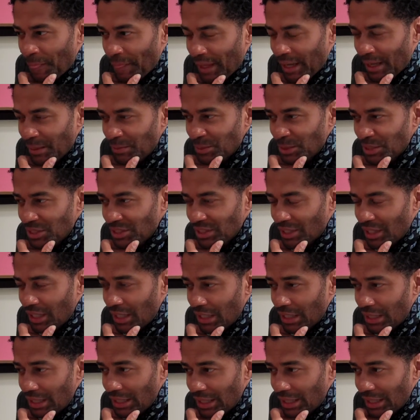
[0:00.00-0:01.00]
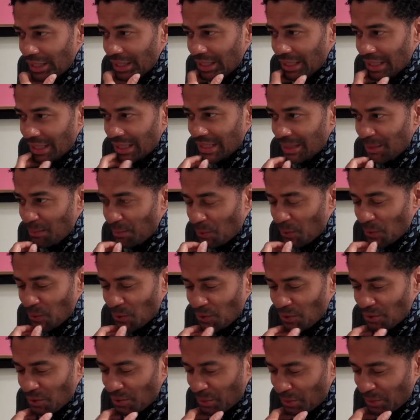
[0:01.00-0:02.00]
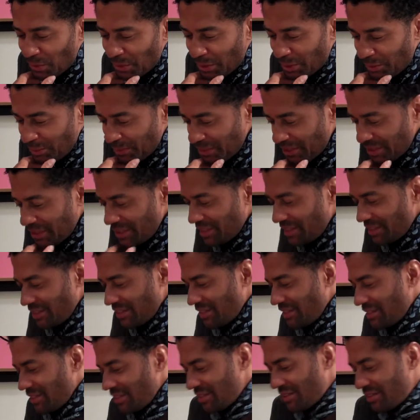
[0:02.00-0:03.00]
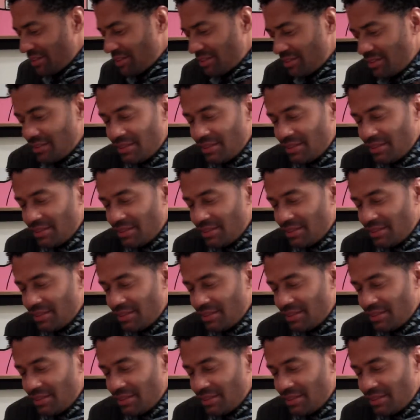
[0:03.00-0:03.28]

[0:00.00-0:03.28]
I'm just kind of like the person who comes in and says,